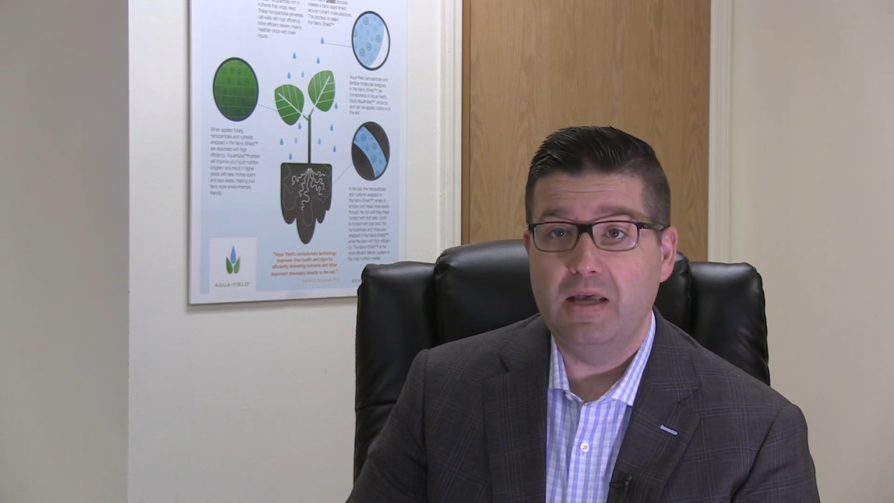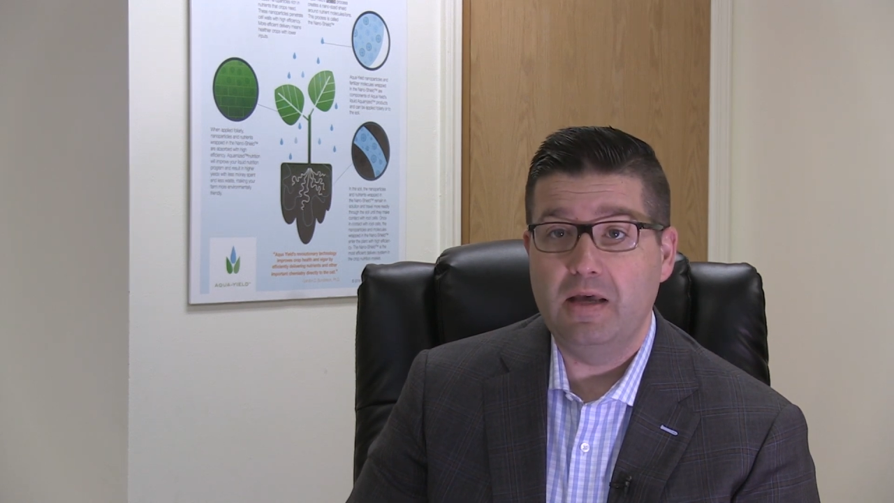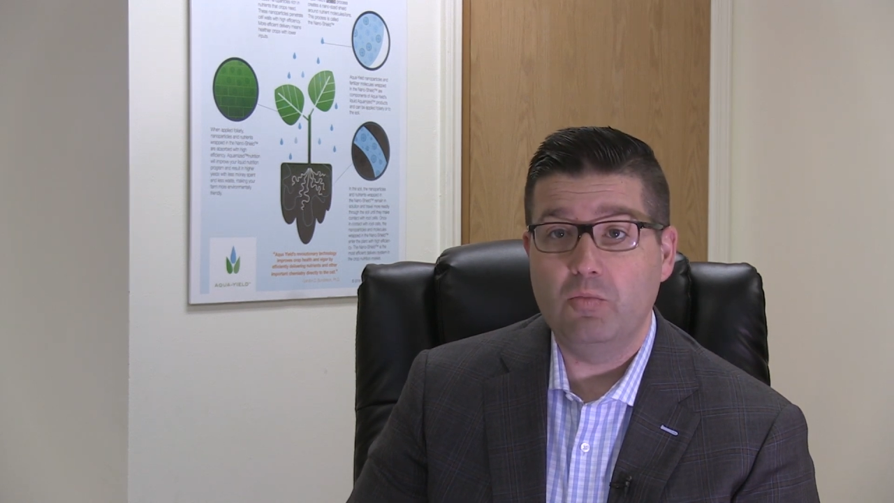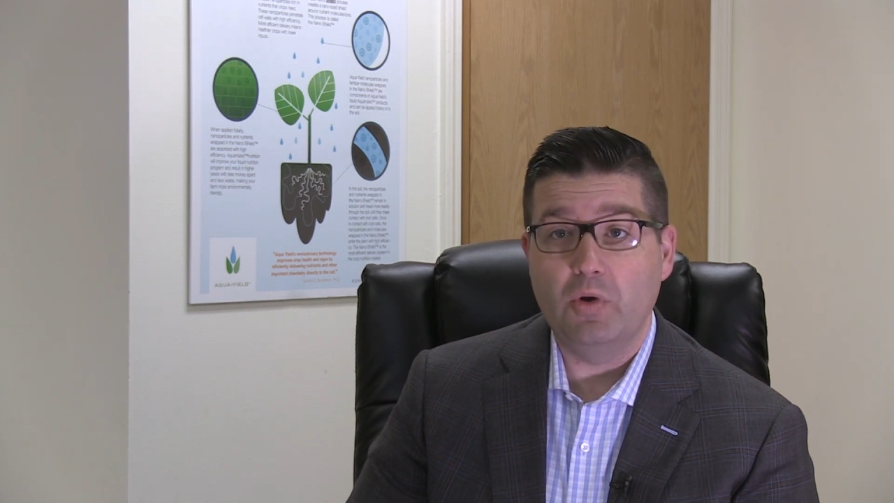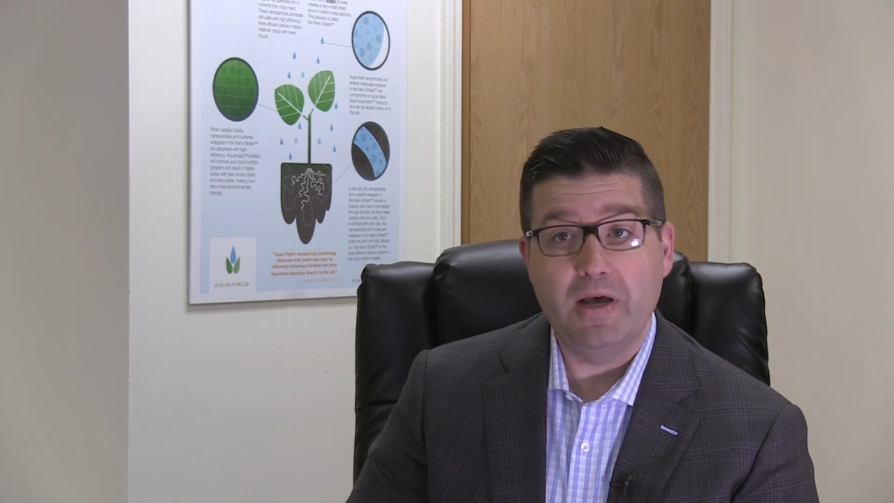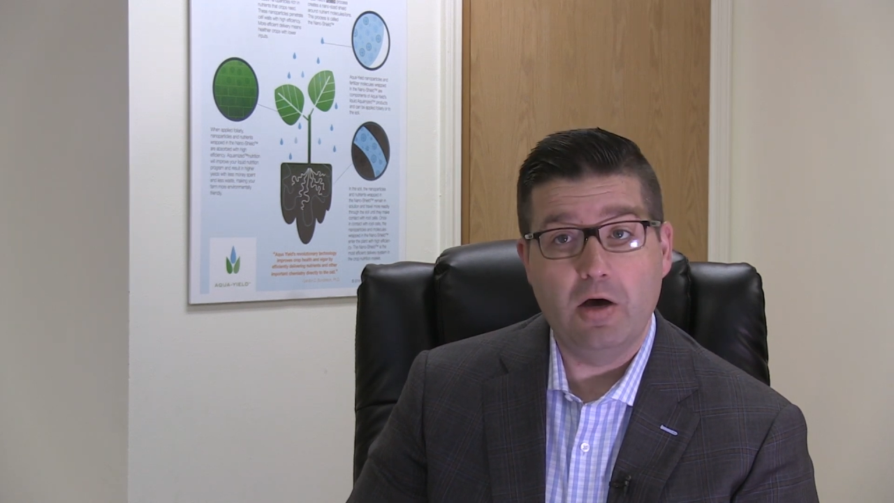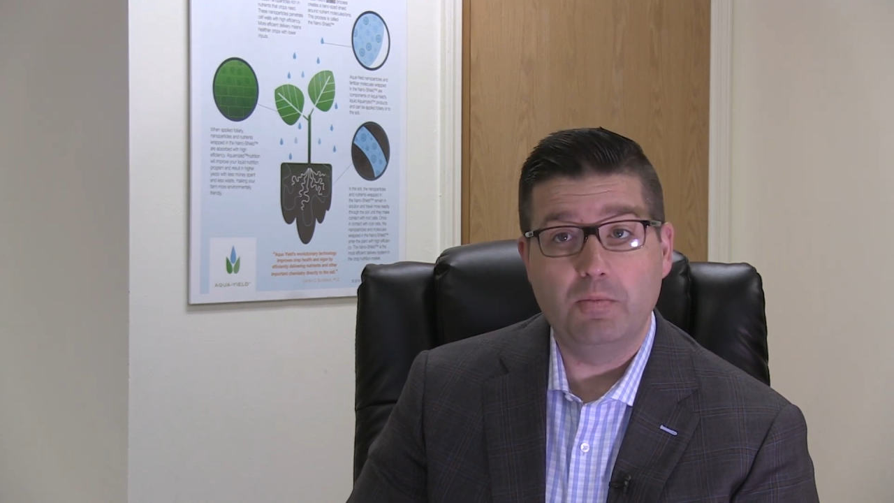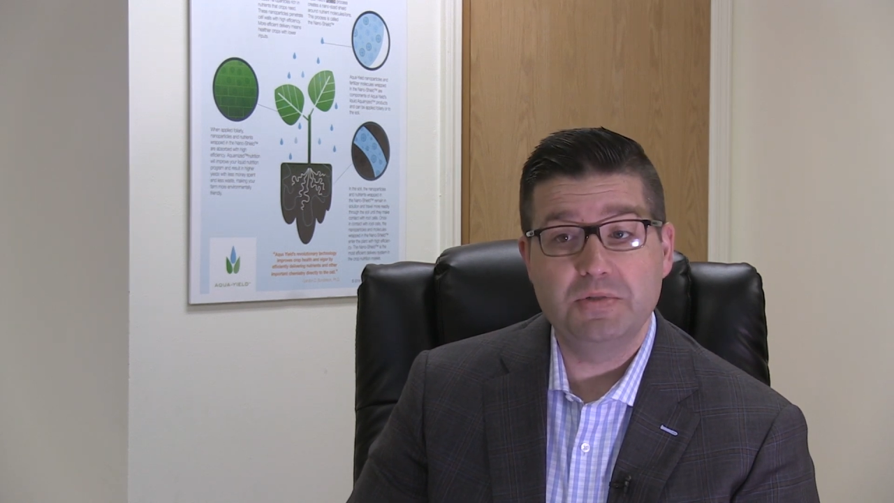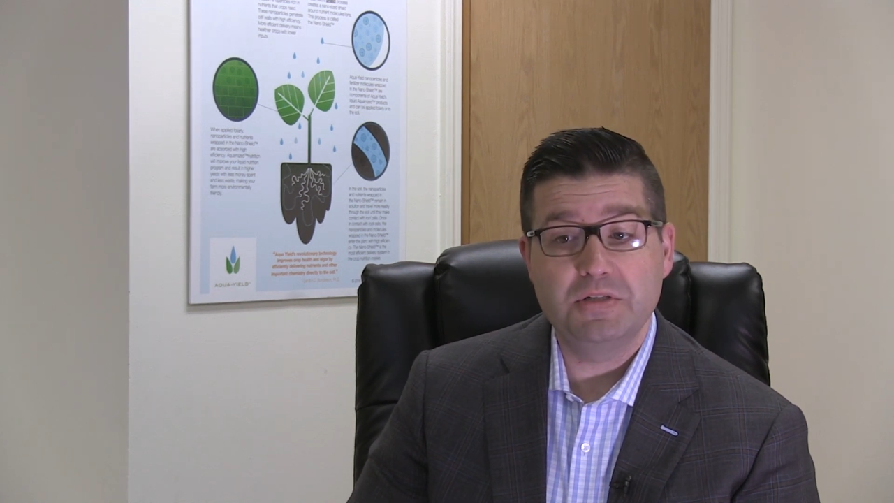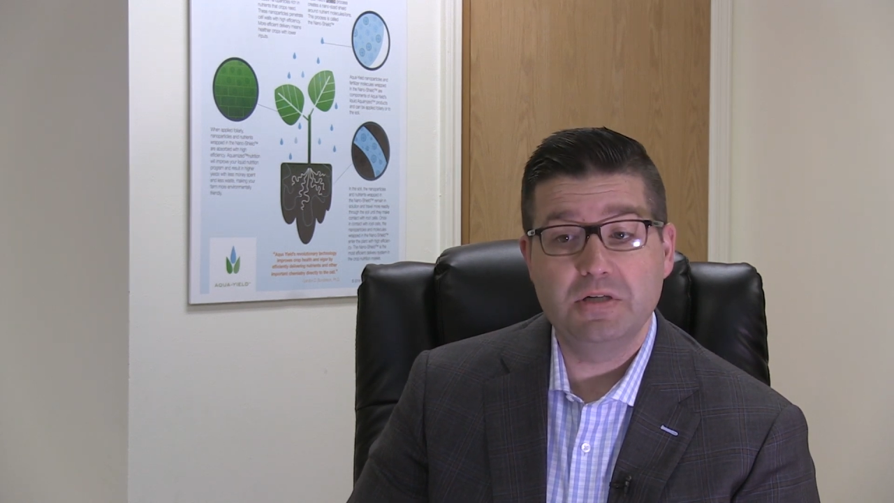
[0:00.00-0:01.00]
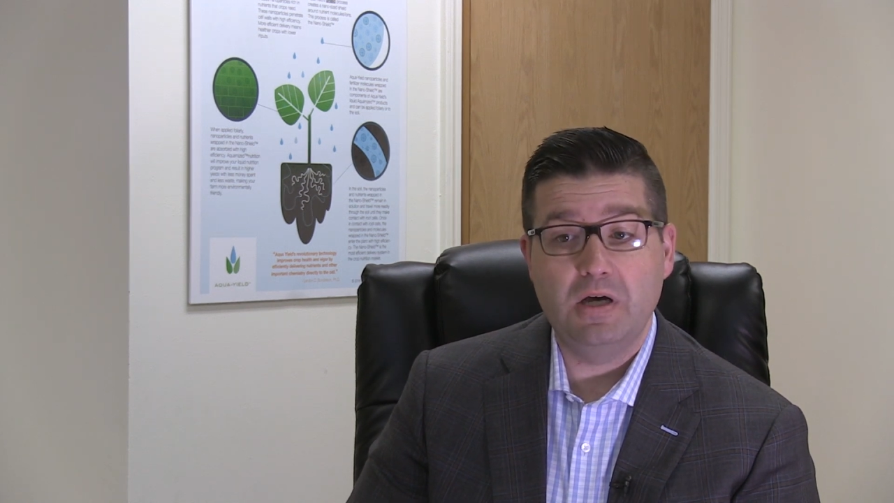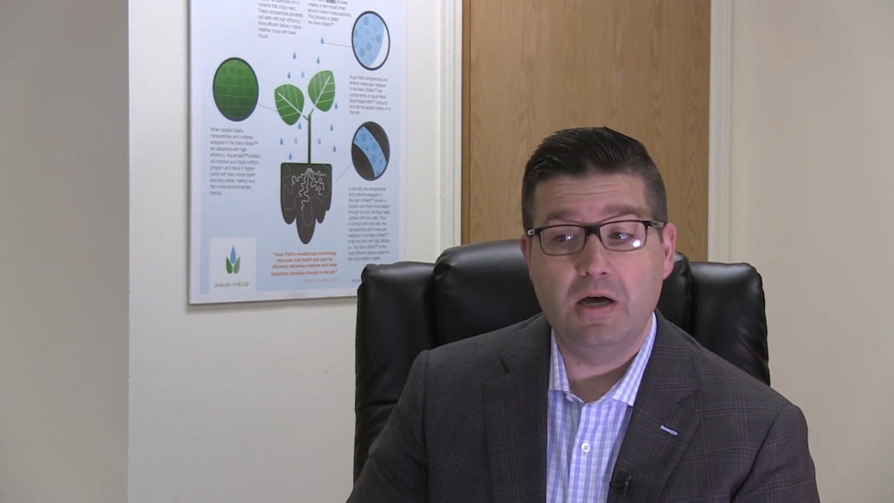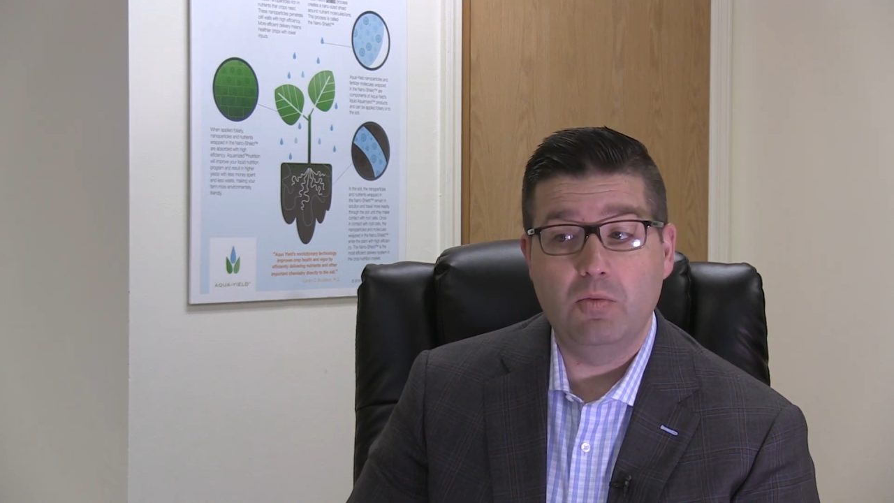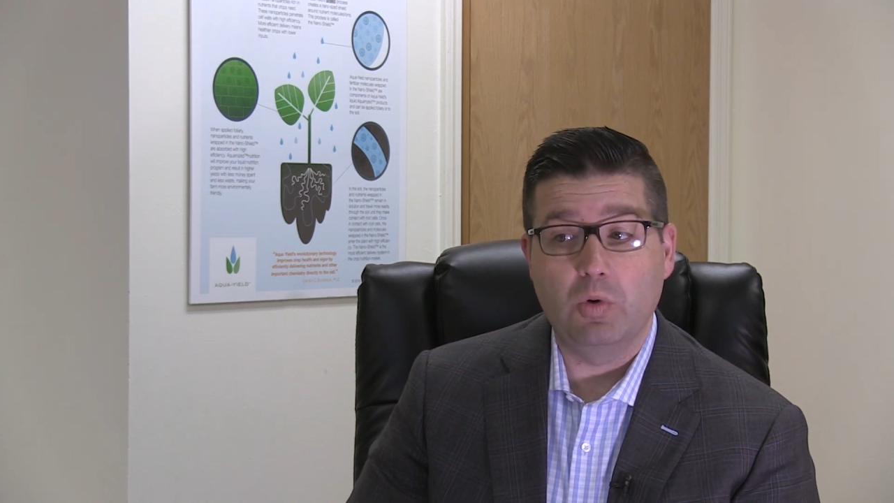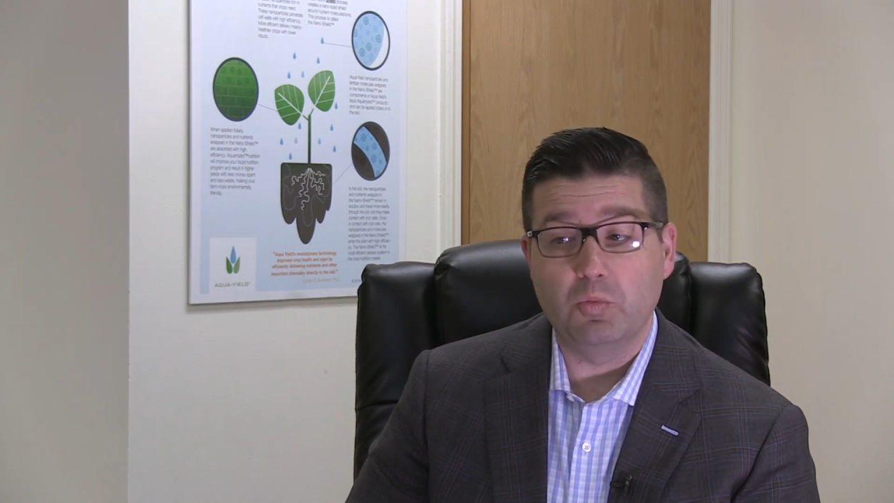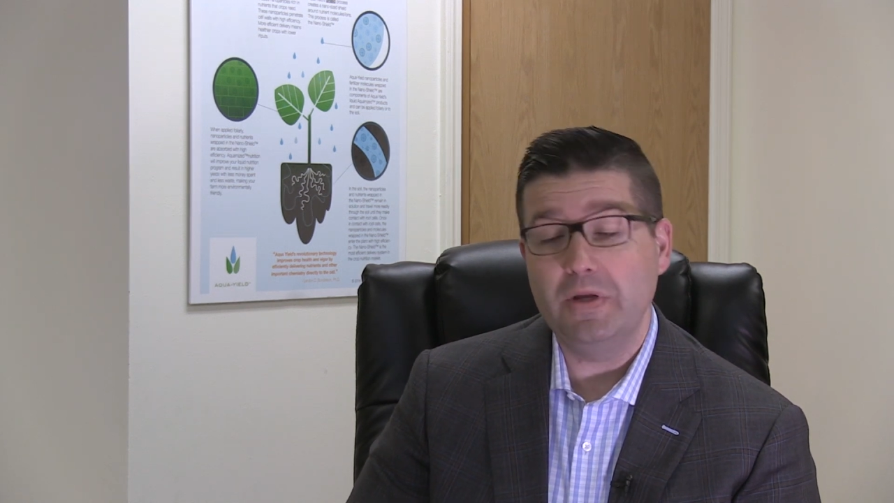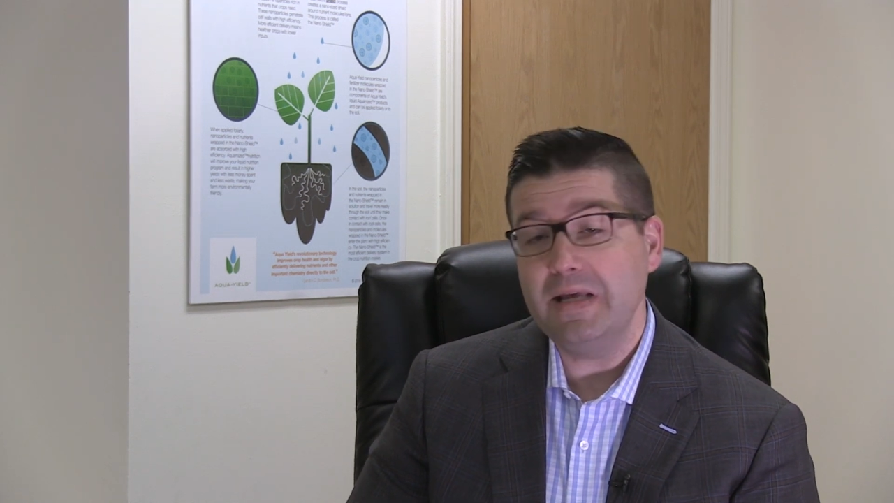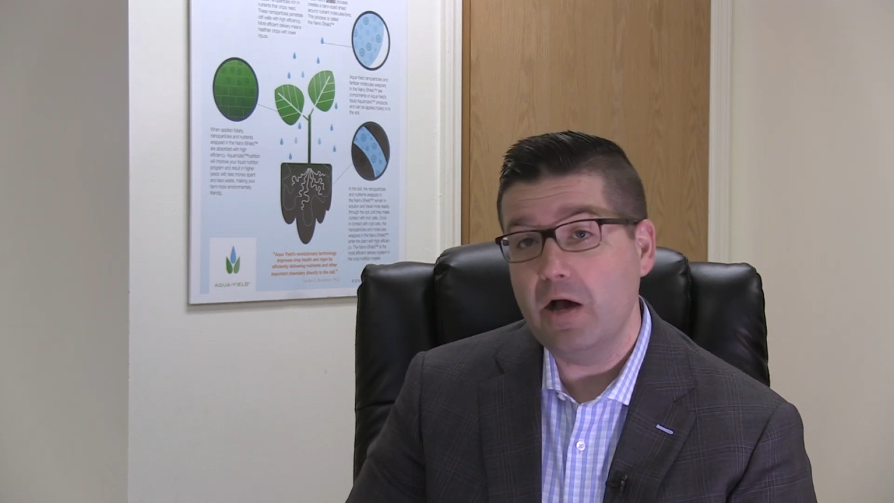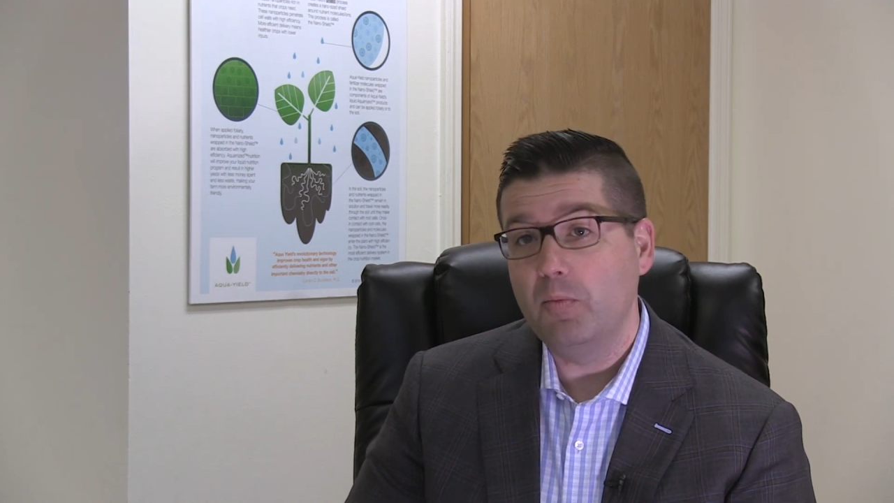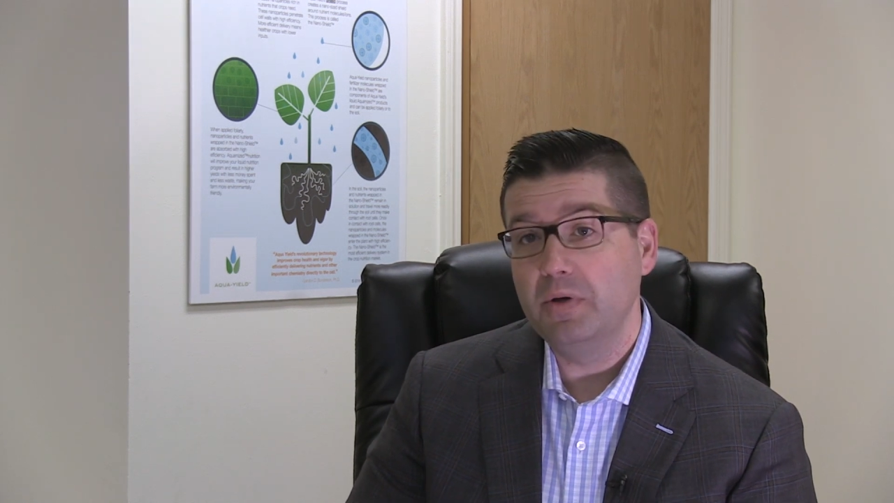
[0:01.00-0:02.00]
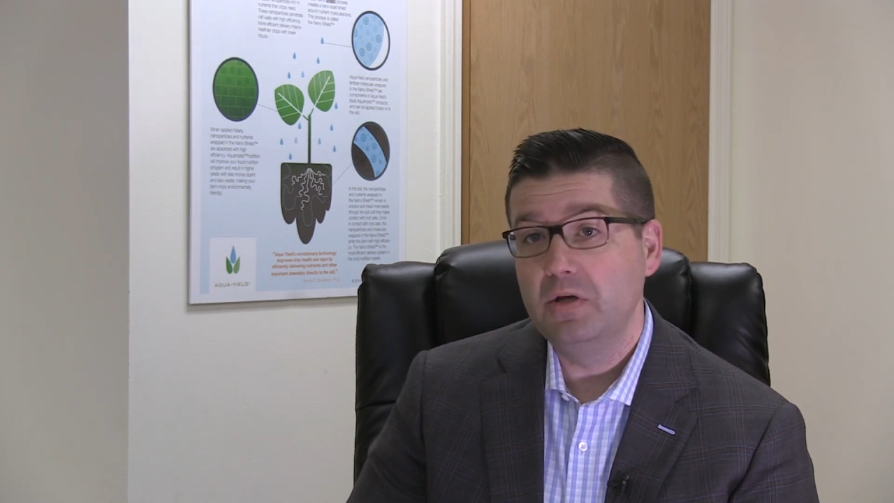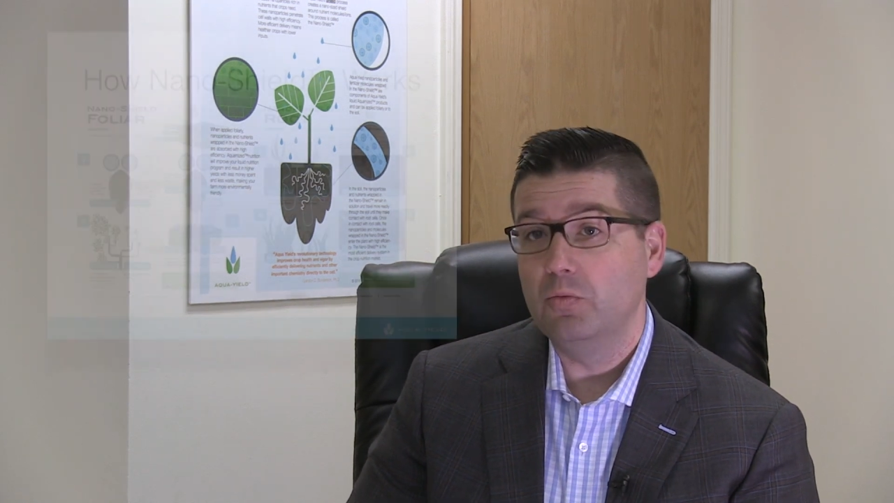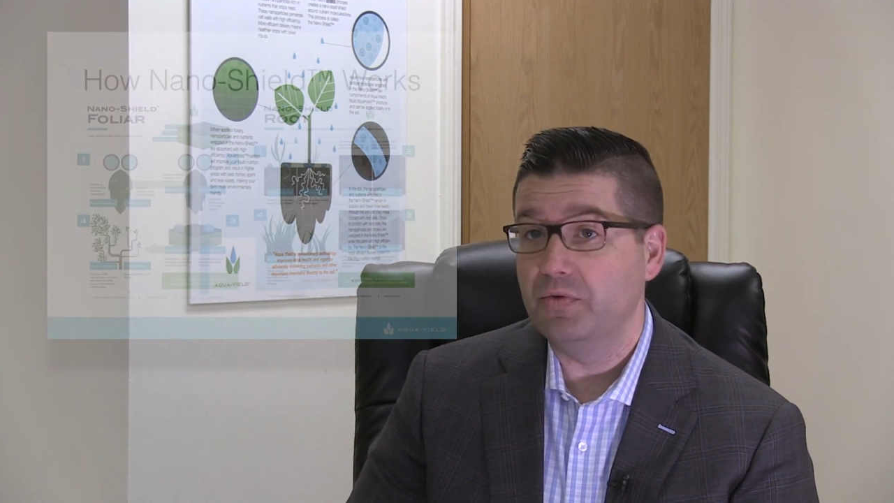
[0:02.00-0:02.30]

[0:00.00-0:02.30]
And what helps, where we help